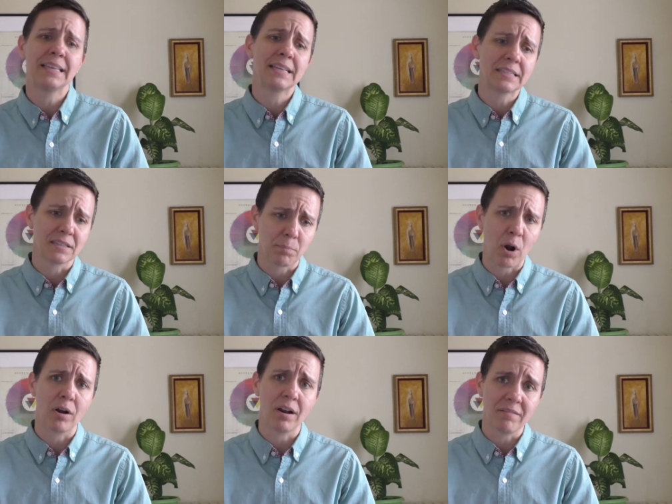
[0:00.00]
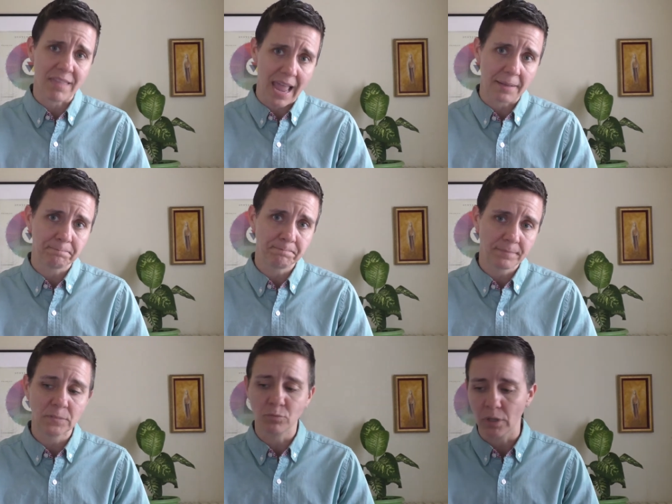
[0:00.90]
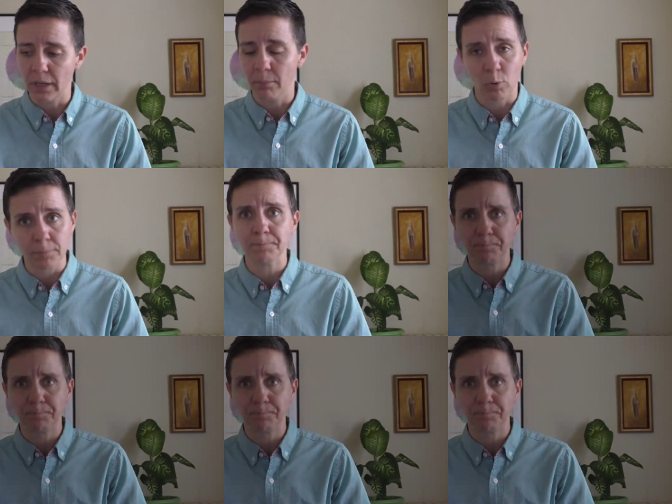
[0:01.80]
And this is part of that. It's really important.